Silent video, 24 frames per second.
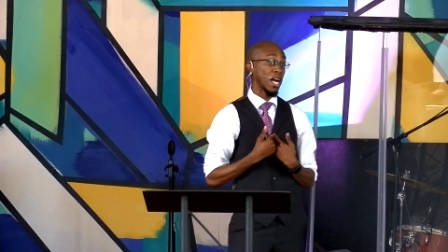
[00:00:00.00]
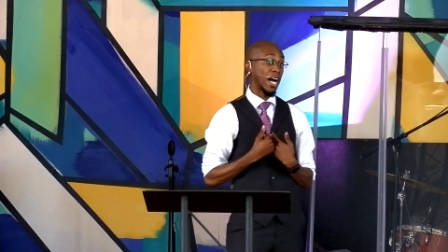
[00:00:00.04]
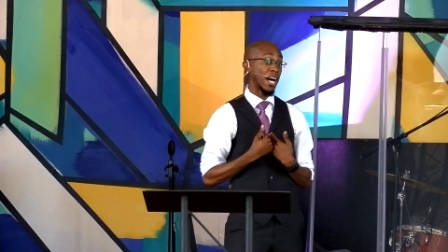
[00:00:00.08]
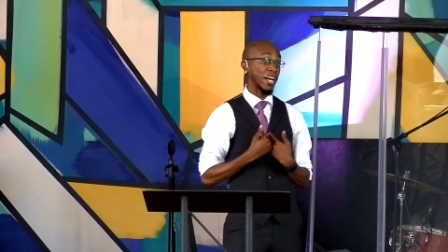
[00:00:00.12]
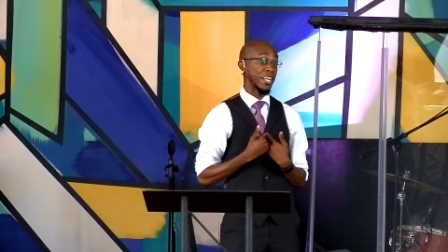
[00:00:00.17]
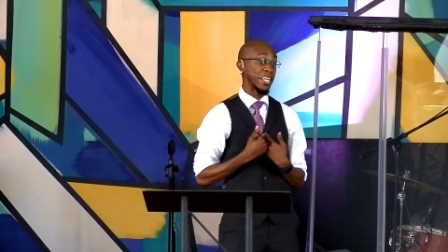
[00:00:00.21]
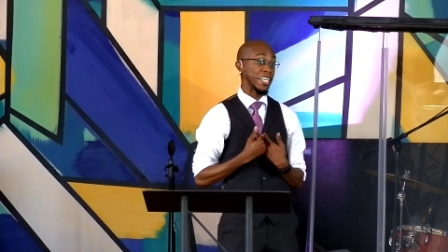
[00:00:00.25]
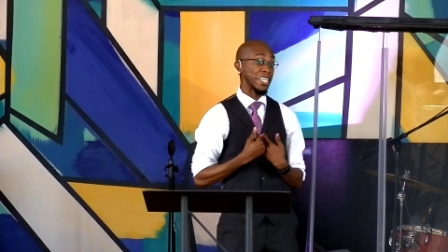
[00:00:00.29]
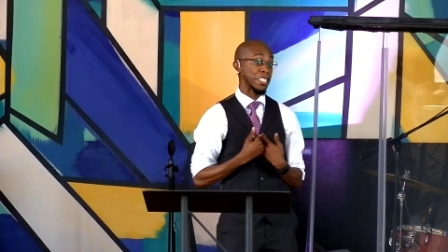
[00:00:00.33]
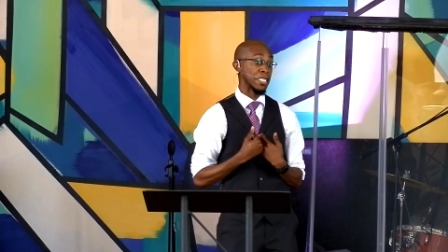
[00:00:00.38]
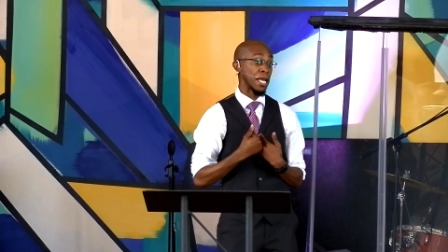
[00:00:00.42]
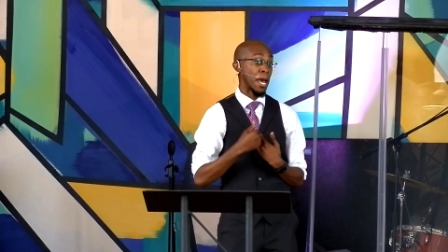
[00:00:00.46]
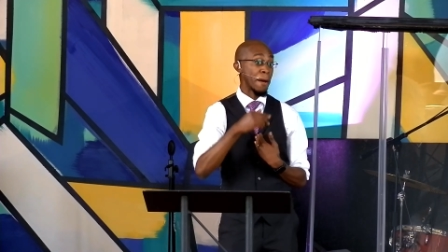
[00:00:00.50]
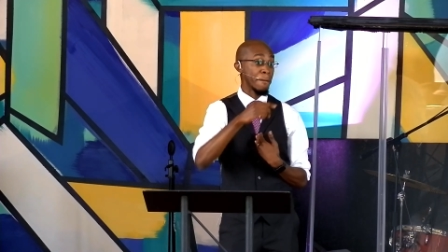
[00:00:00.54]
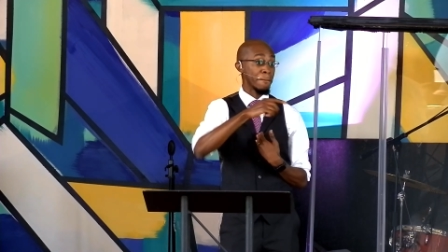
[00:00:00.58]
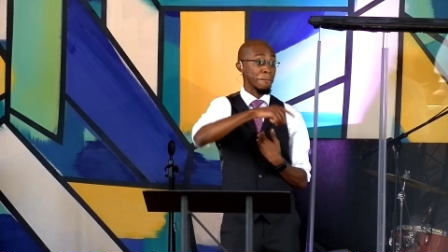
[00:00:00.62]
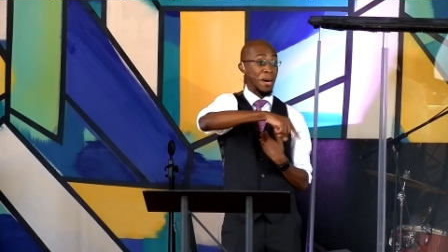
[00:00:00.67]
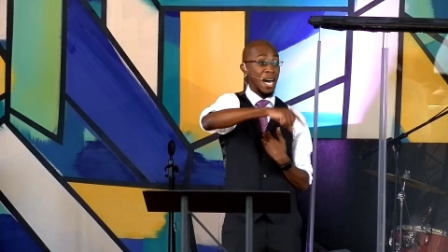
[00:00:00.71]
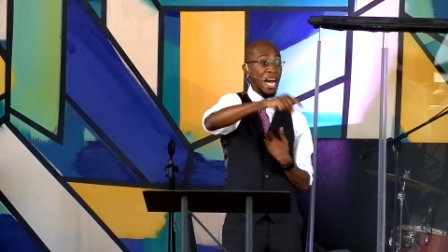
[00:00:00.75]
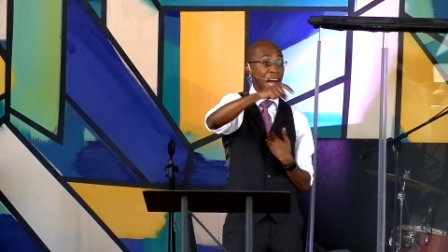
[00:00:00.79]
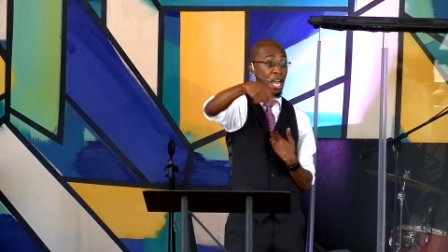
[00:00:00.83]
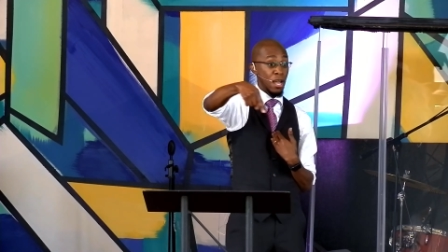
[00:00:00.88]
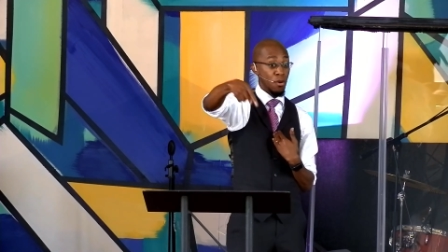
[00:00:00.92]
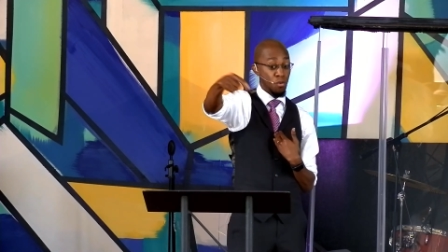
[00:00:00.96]
God is
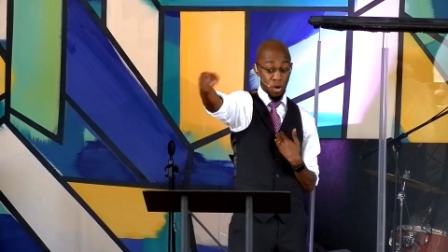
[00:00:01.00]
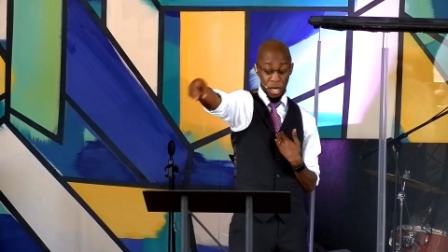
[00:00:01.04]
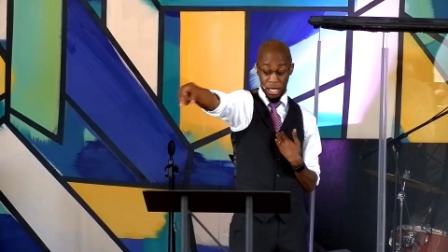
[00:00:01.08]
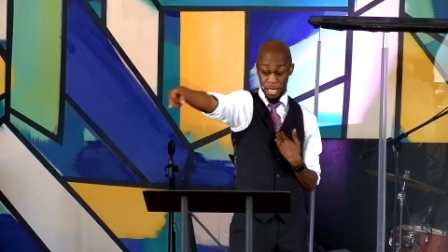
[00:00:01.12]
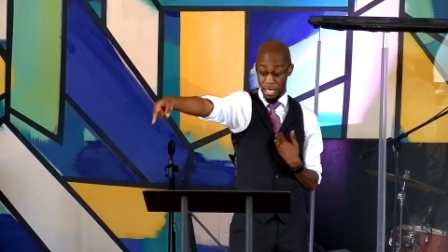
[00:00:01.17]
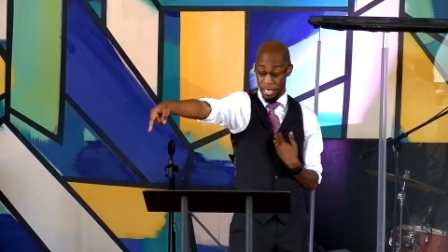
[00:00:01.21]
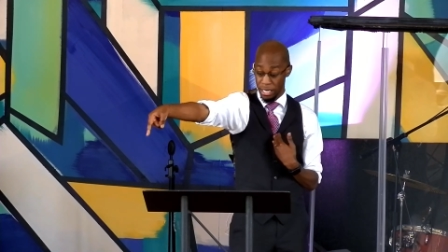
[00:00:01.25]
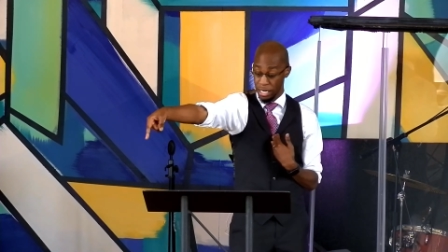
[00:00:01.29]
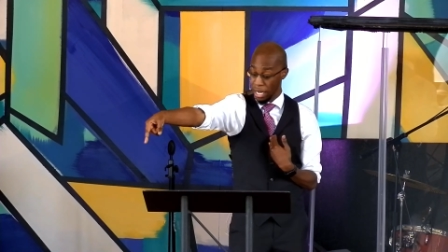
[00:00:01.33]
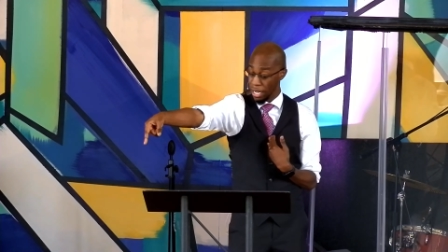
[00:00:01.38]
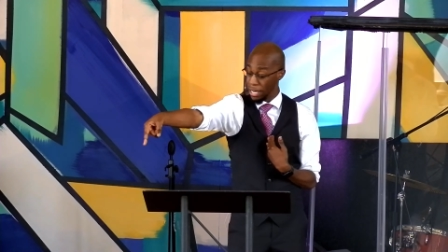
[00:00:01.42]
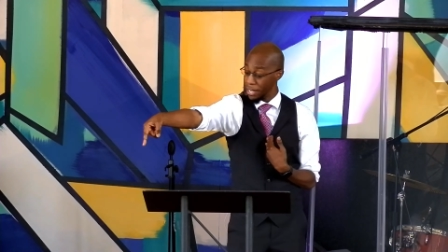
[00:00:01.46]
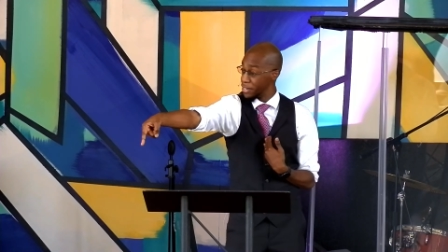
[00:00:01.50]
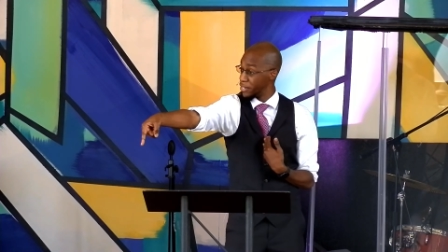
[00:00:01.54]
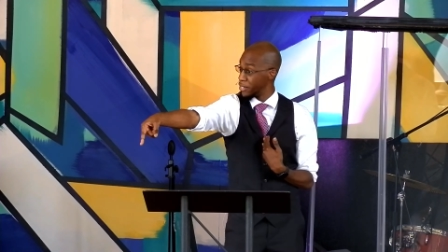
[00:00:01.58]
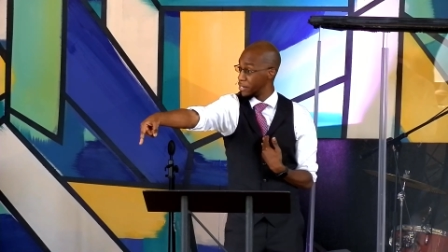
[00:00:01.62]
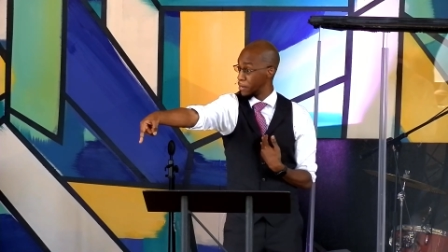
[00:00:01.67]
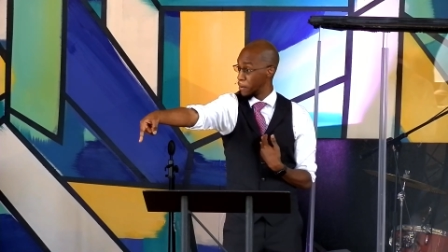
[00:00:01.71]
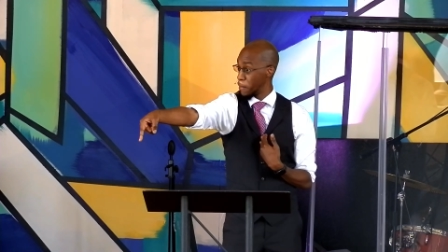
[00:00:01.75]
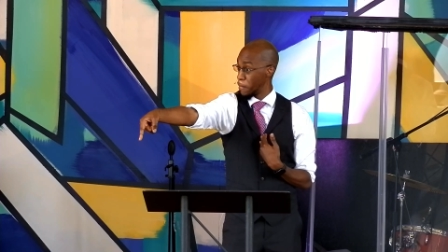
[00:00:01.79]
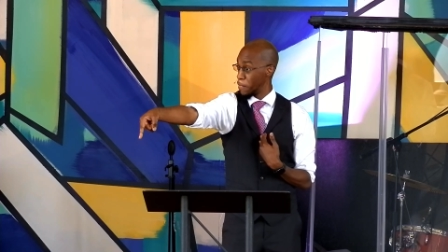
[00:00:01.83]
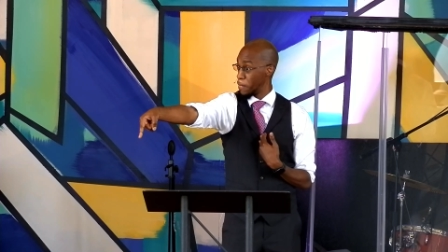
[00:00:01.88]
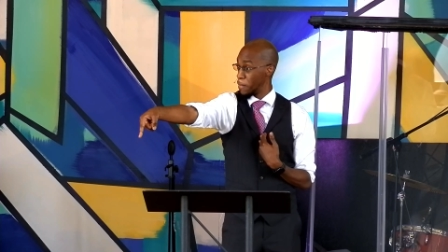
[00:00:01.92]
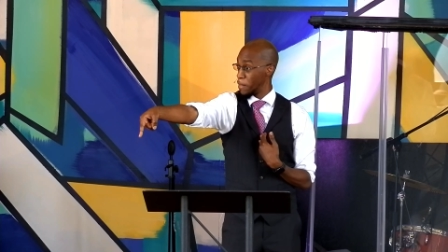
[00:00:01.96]
by what He does.